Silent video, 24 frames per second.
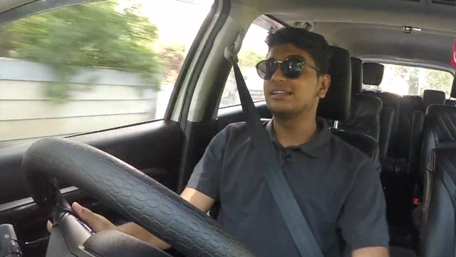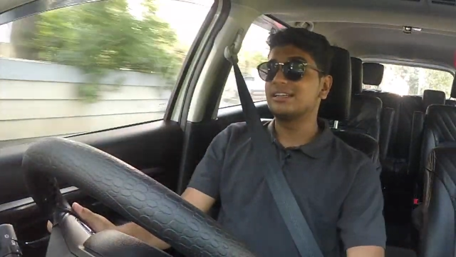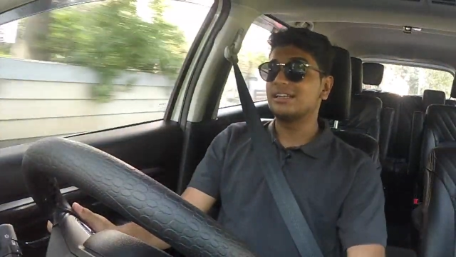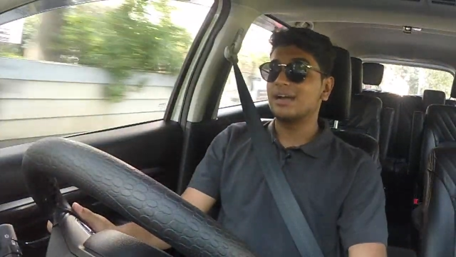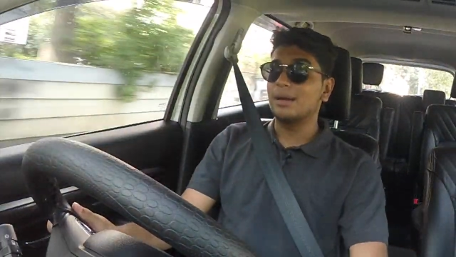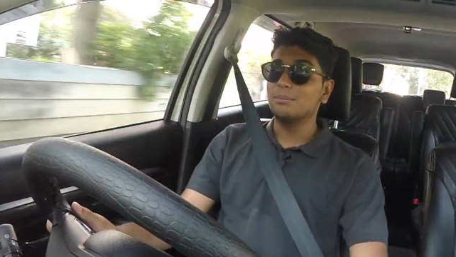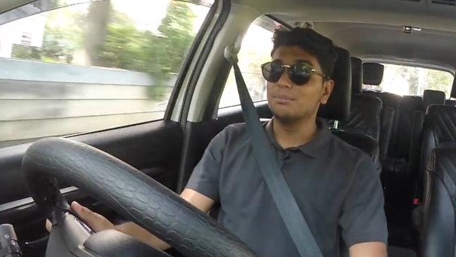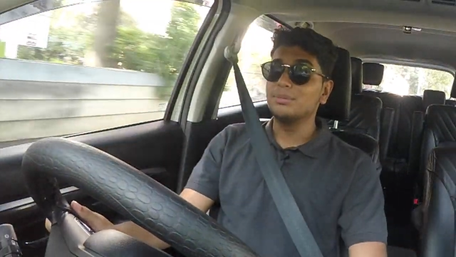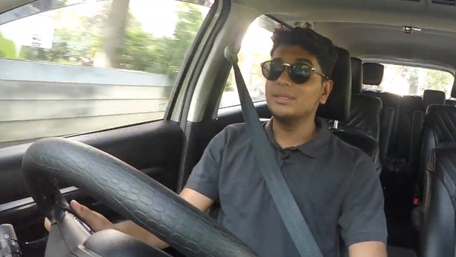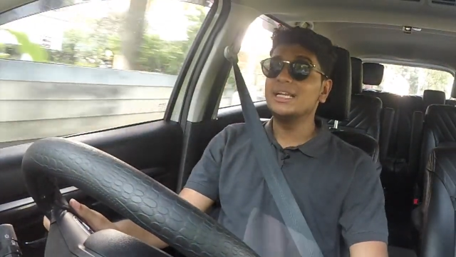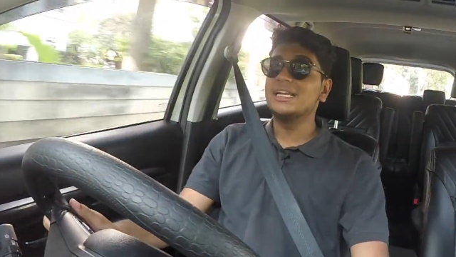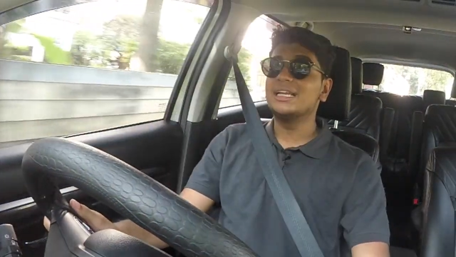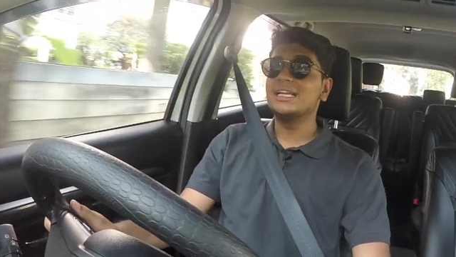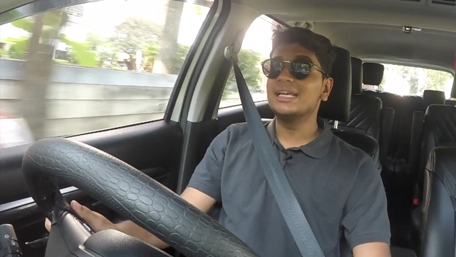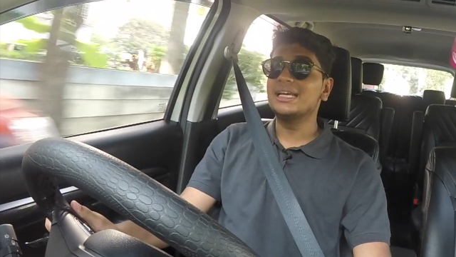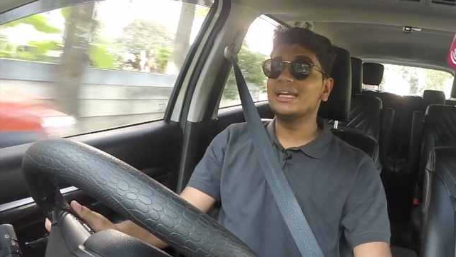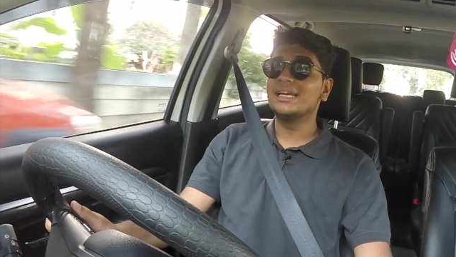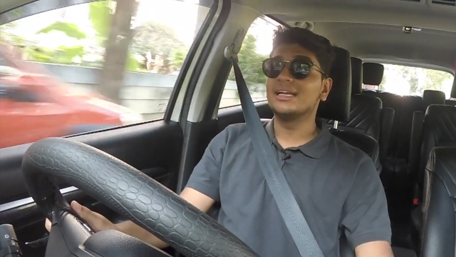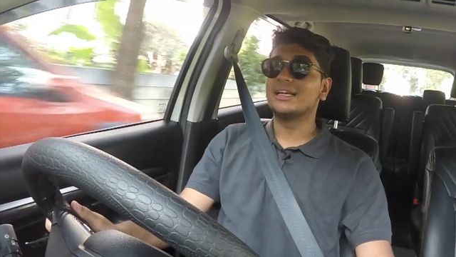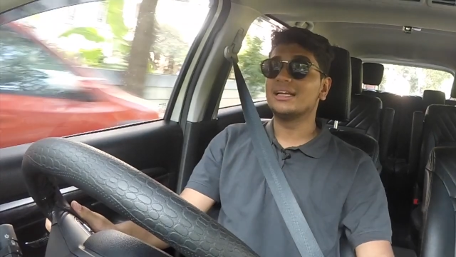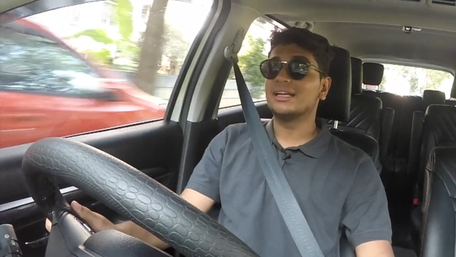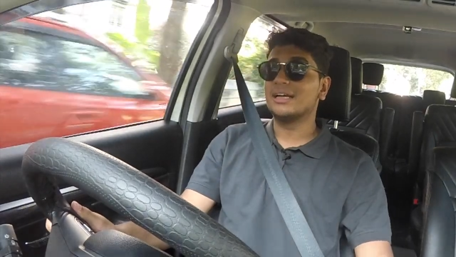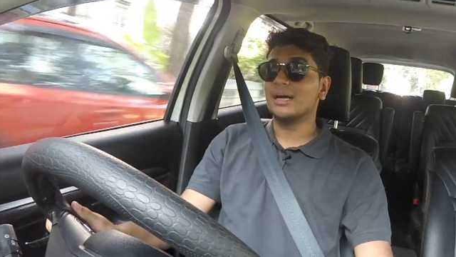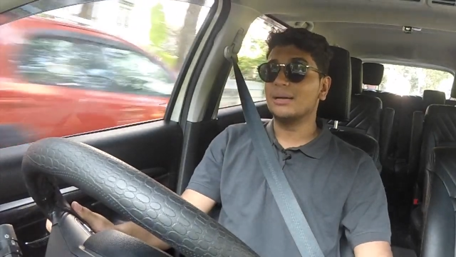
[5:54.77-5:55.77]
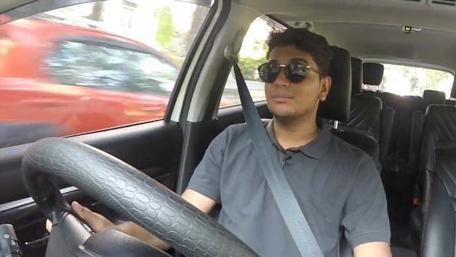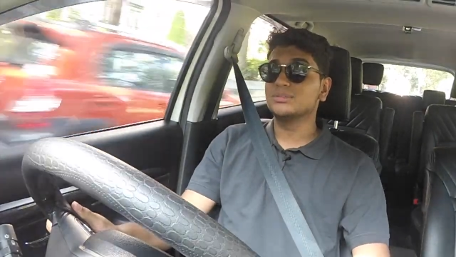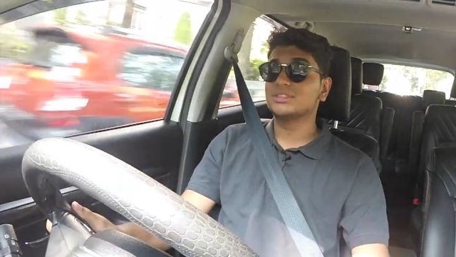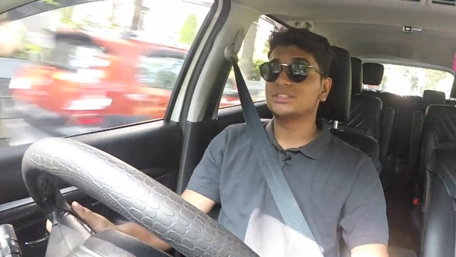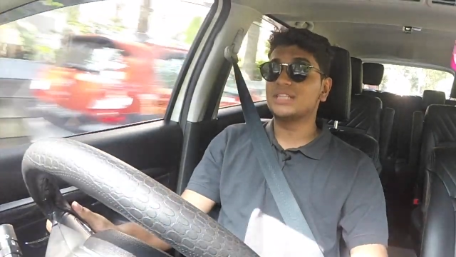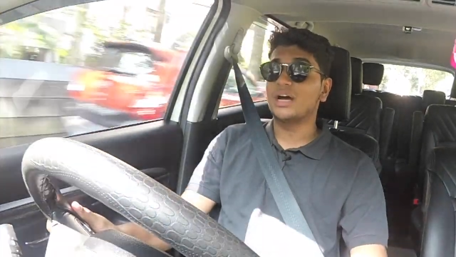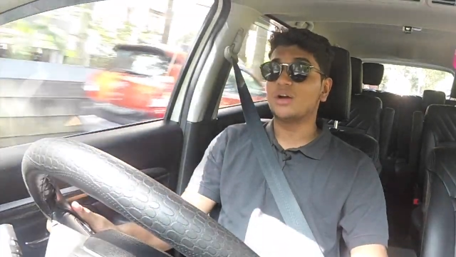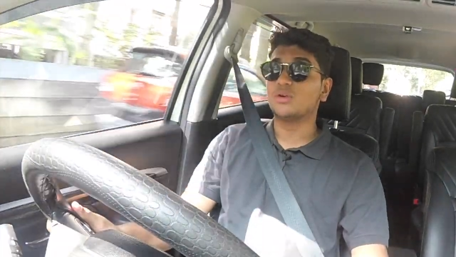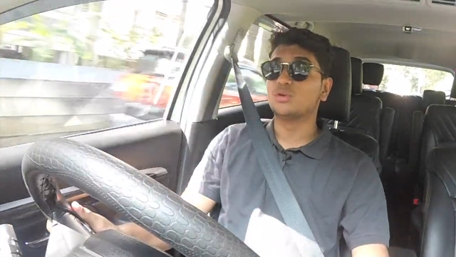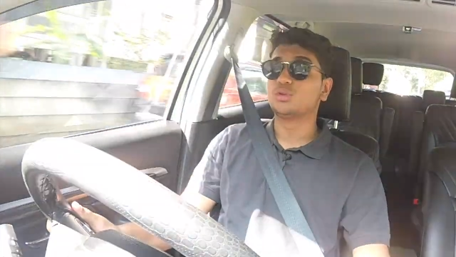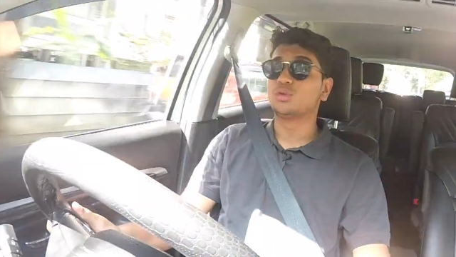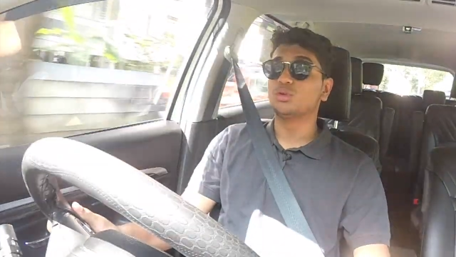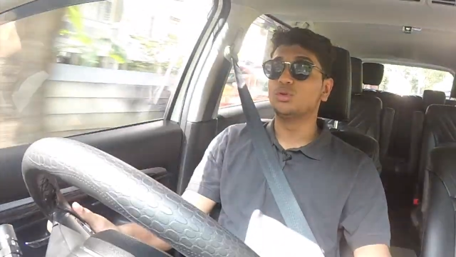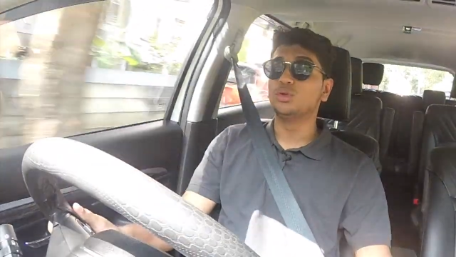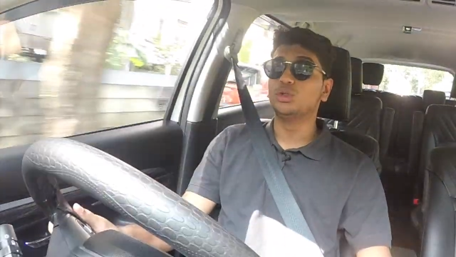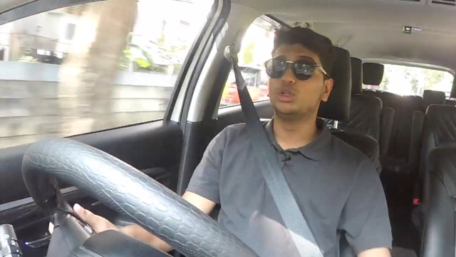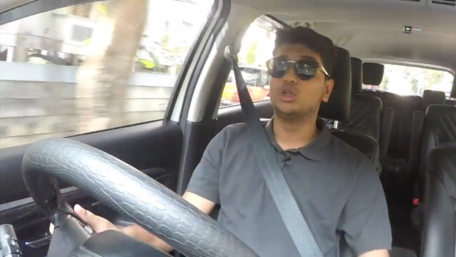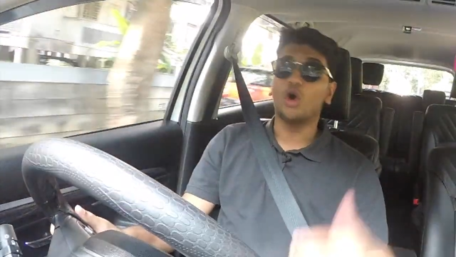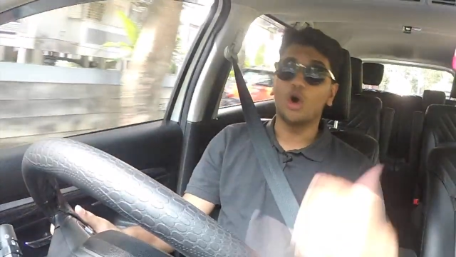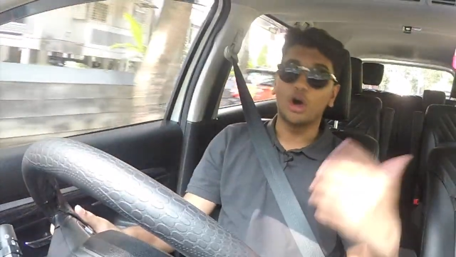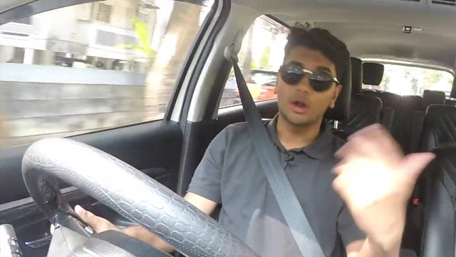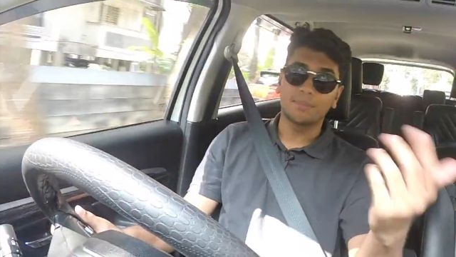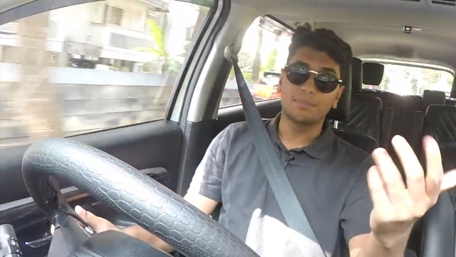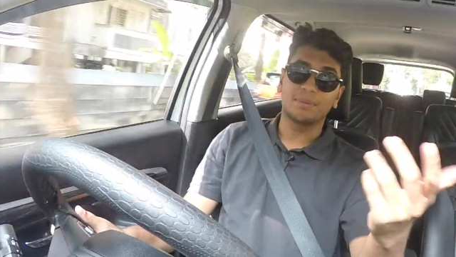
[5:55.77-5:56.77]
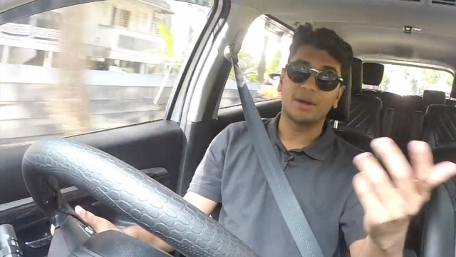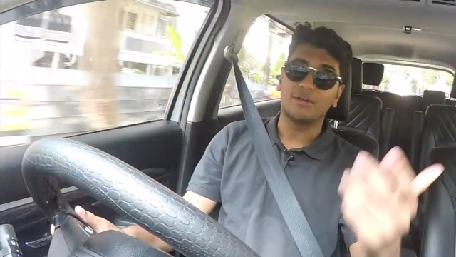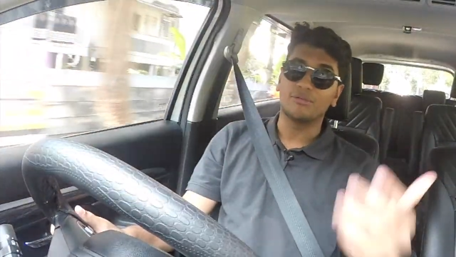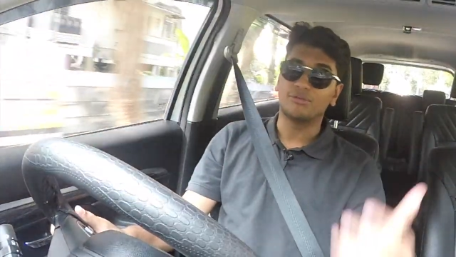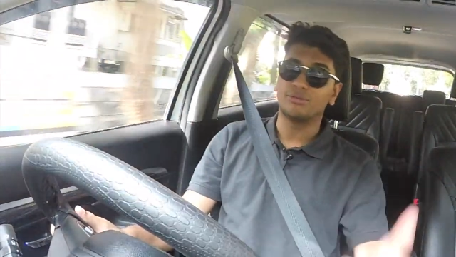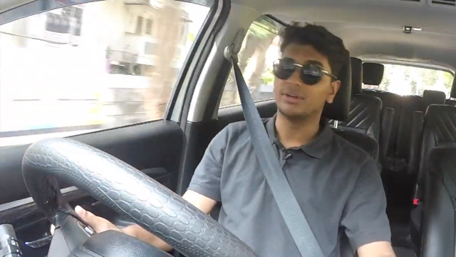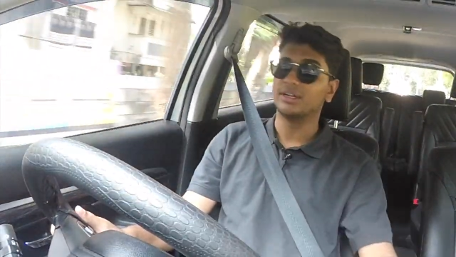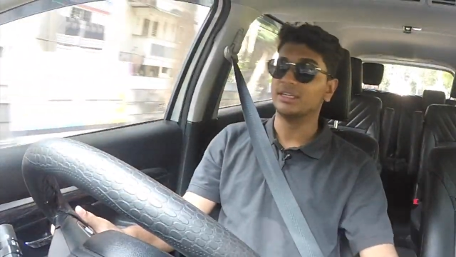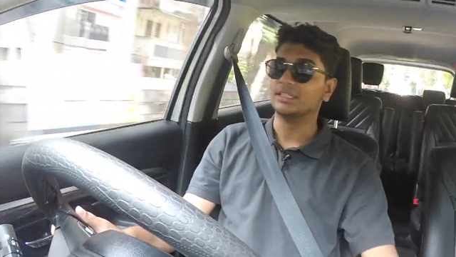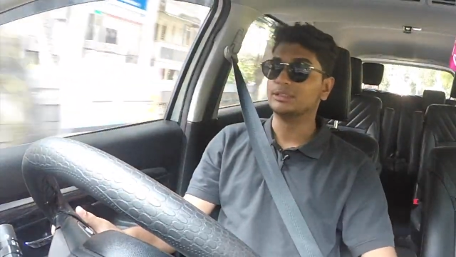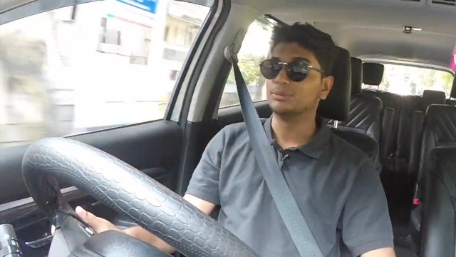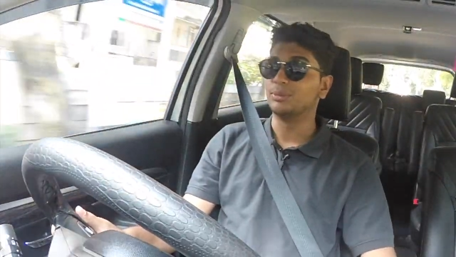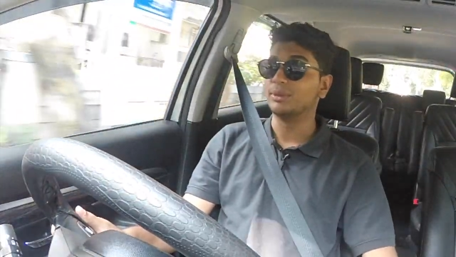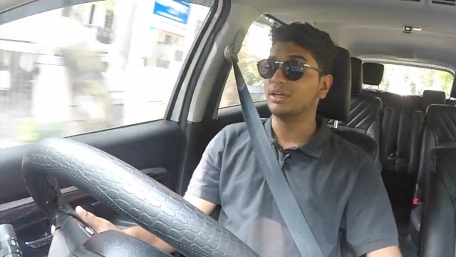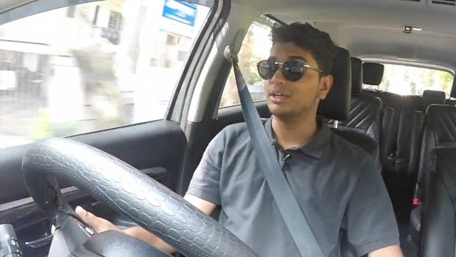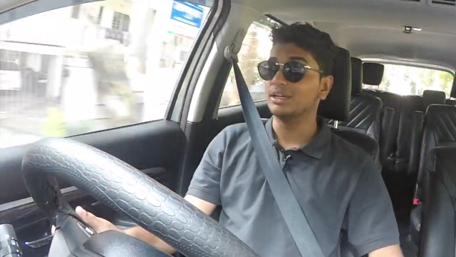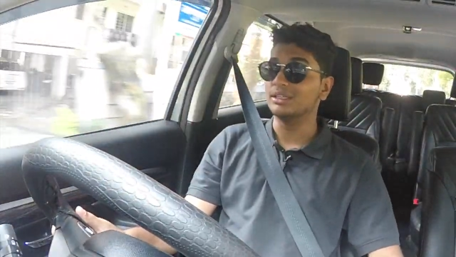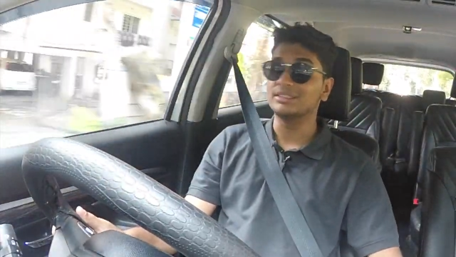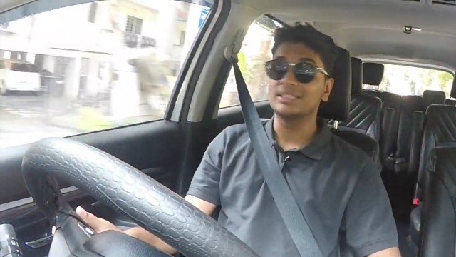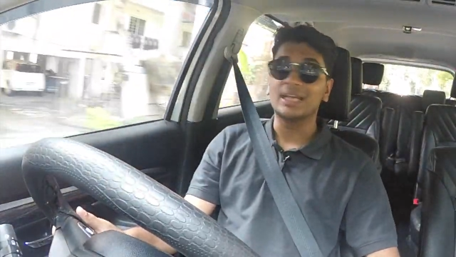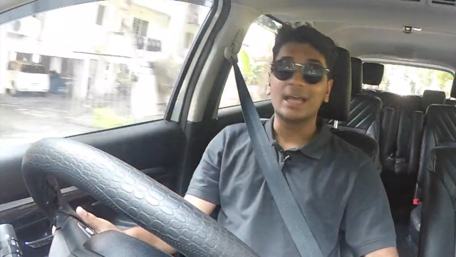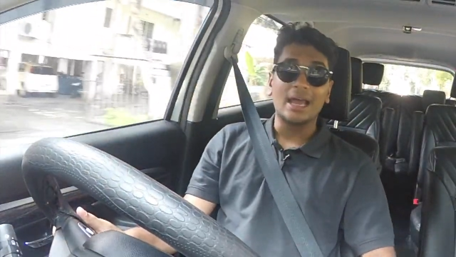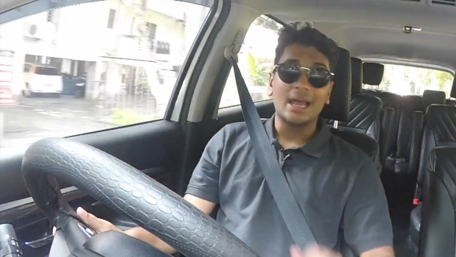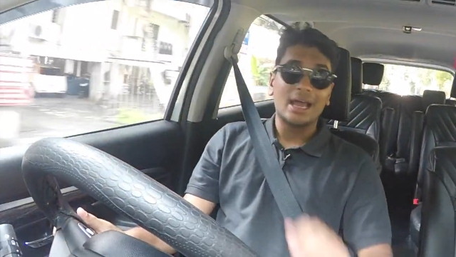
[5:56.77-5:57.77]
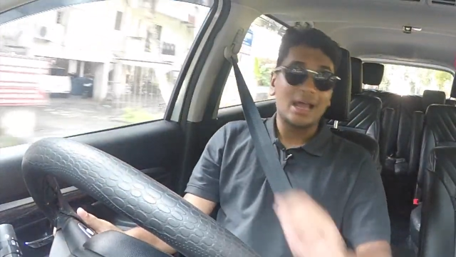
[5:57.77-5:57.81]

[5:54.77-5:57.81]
completely comes down to your preference because